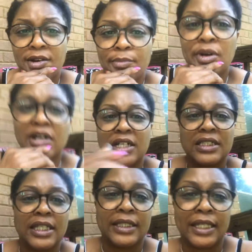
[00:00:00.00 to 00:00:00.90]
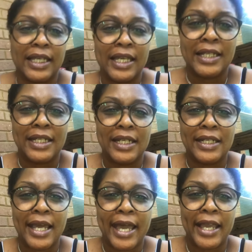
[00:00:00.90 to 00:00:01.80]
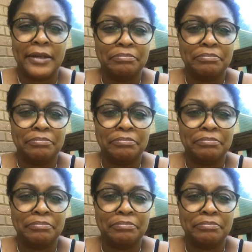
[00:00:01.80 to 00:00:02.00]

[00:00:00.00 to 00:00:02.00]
because at the end of the day,